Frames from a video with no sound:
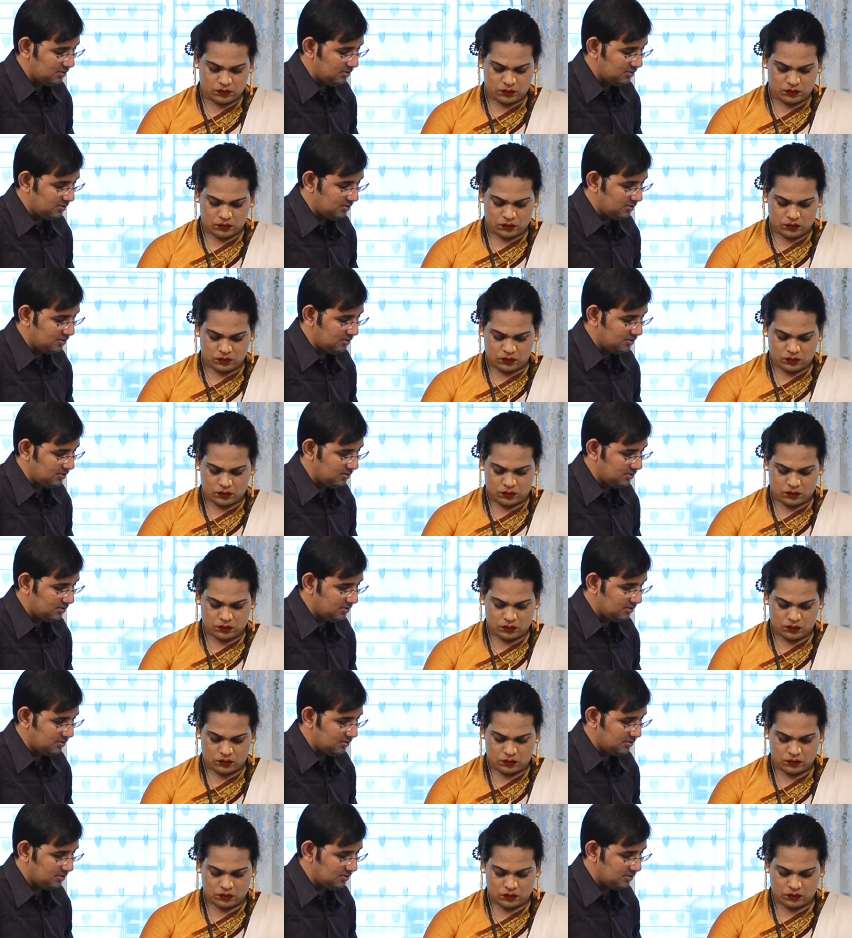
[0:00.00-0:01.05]

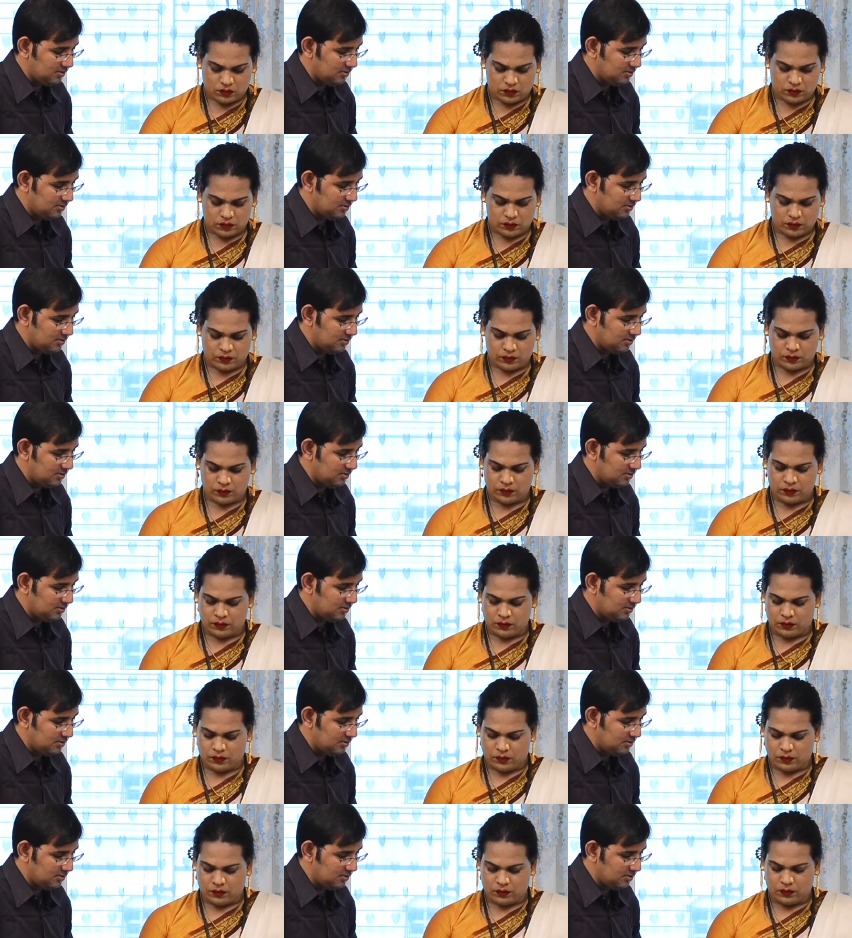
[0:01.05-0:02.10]

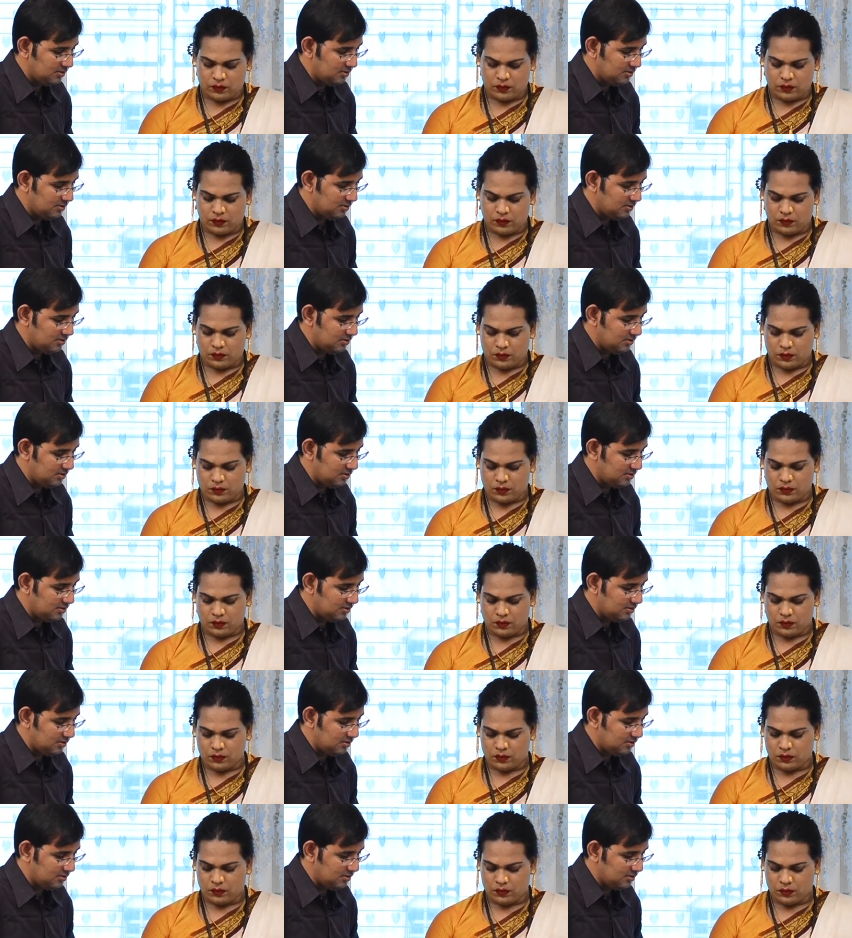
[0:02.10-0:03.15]

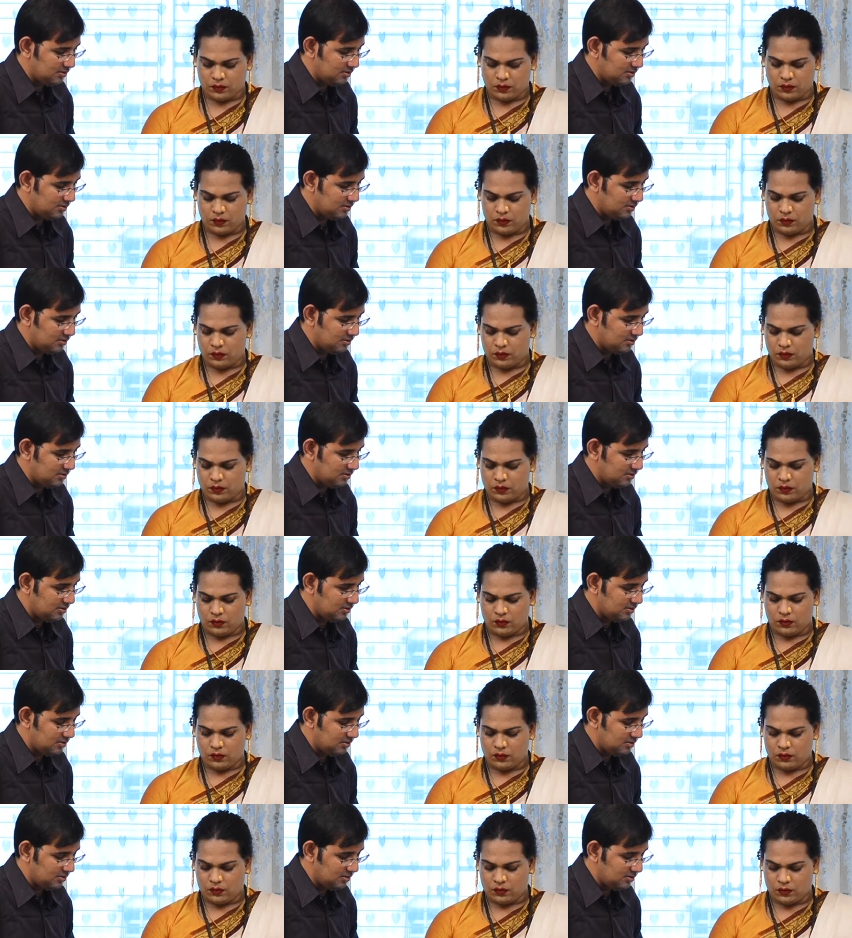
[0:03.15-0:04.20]

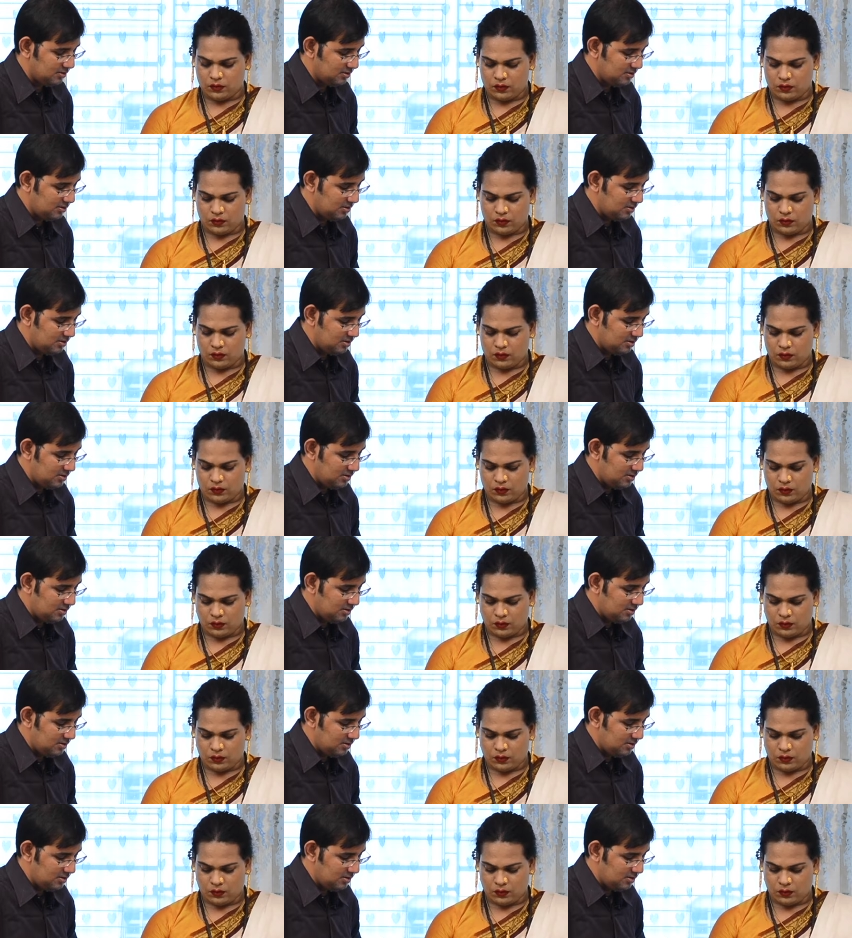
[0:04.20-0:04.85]
Nothing is said.